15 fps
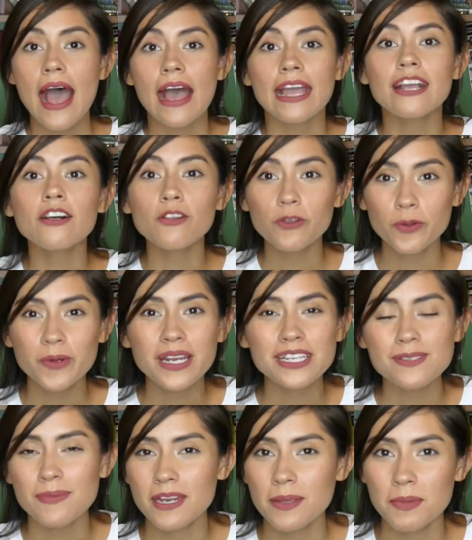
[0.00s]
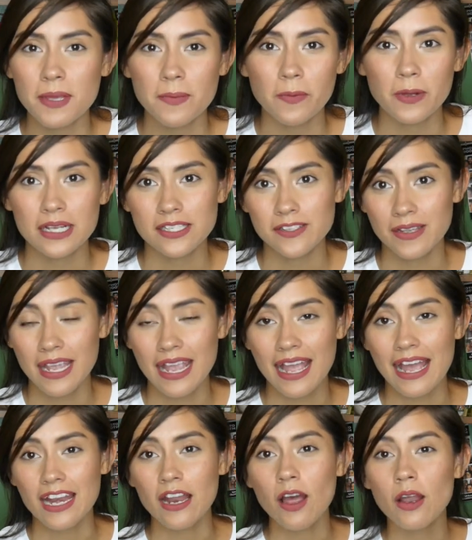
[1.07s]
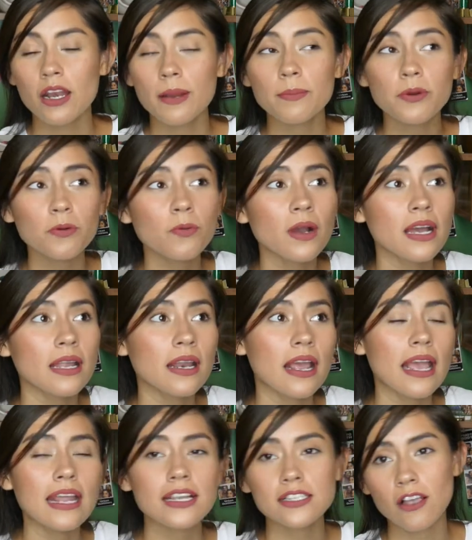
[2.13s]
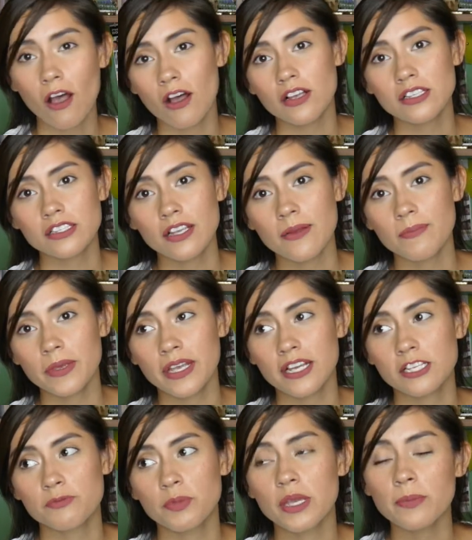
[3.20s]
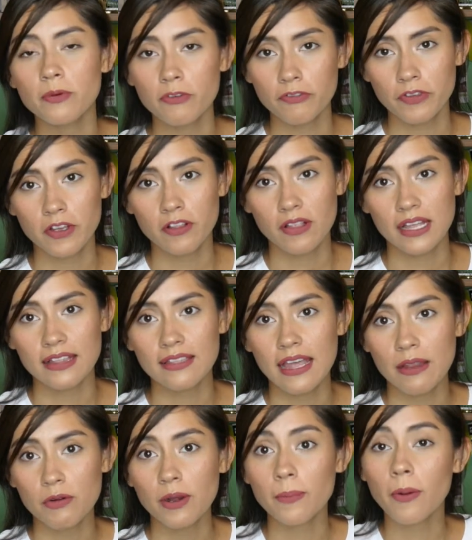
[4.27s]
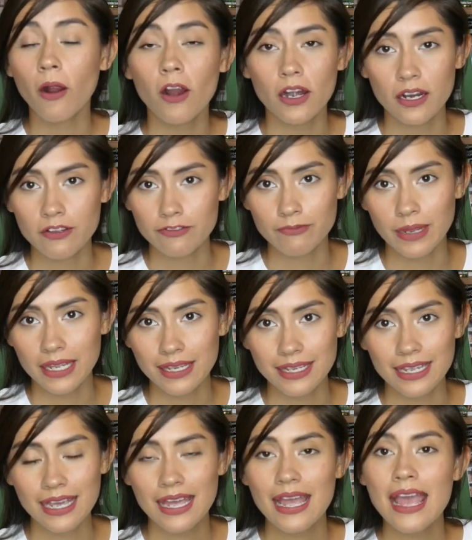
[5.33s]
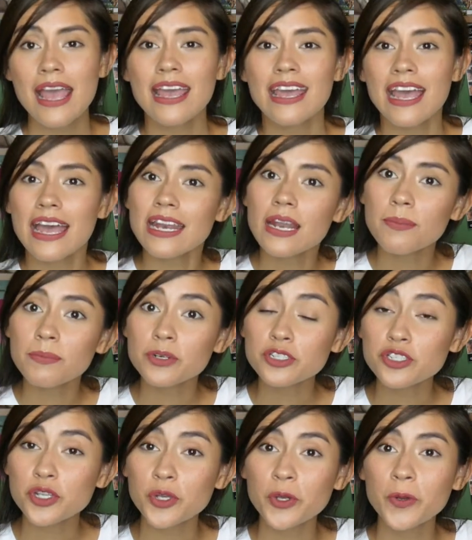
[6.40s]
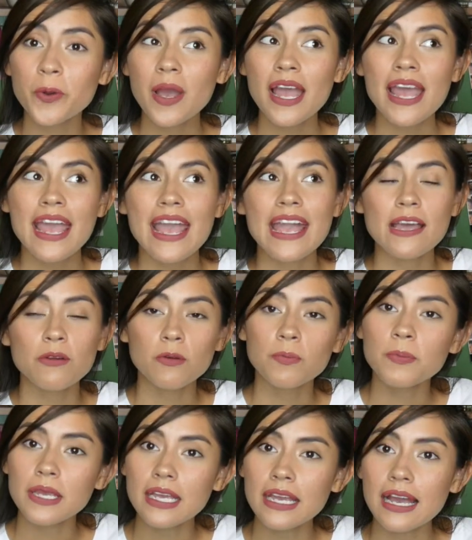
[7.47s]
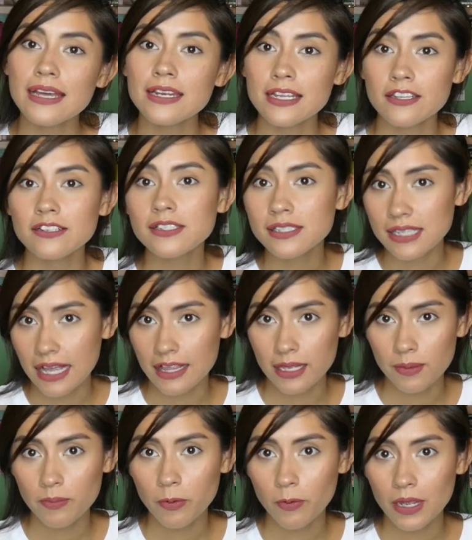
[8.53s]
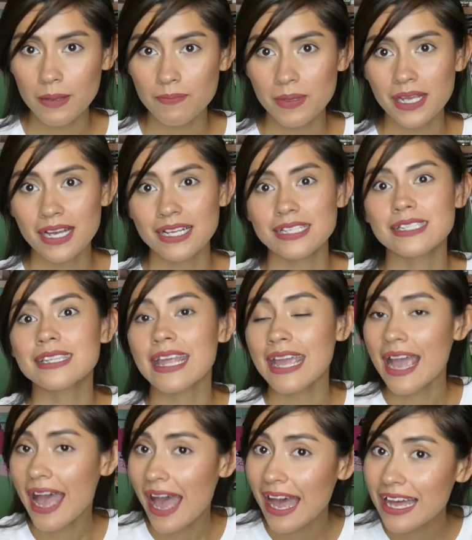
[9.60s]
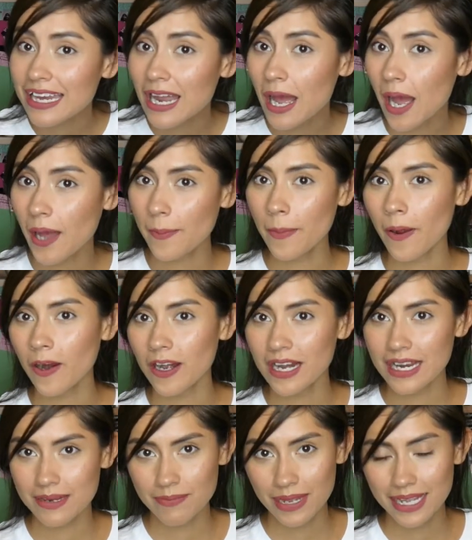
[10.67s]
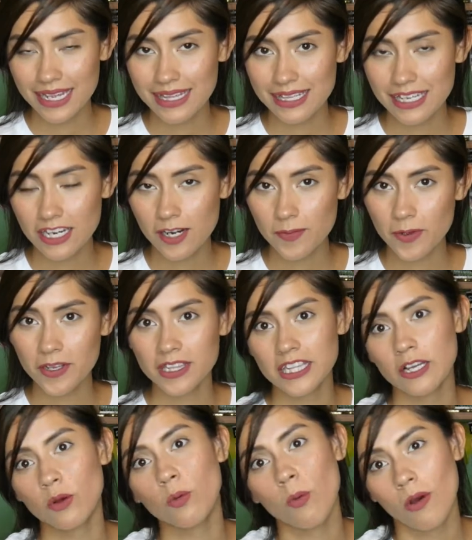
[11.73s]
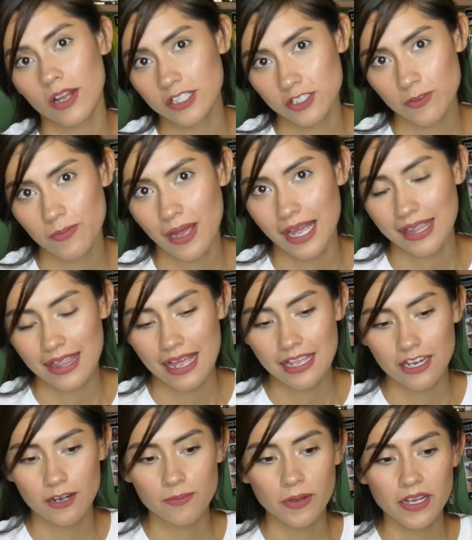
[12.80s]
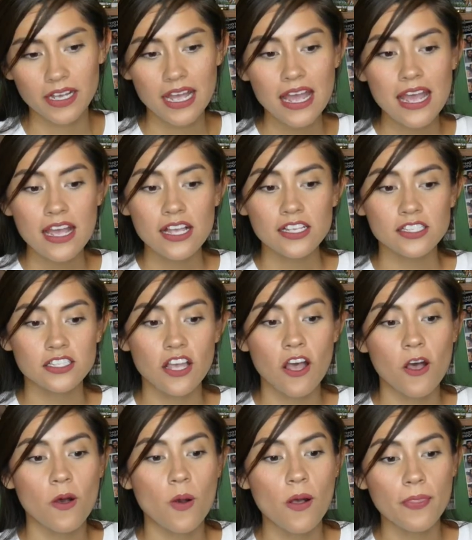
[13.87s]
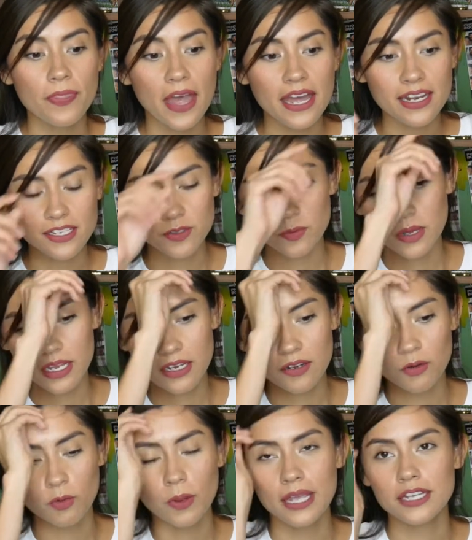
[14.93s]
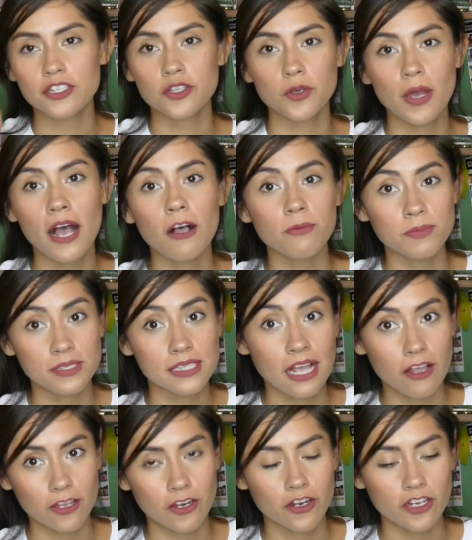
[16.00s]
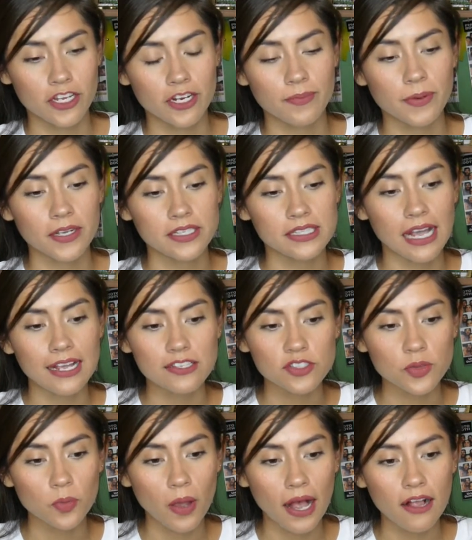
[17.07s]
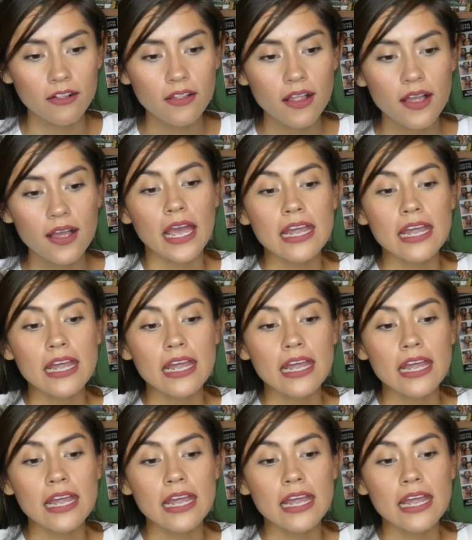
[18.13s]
Include as many people as you can. Number one, it is awesome because people feel like they were a part of making it. And number two, it'll be another selling point because they had a part in making the yearbook. They'll want to buy that yearbook. So that is one way to help sell your yearbooks as well.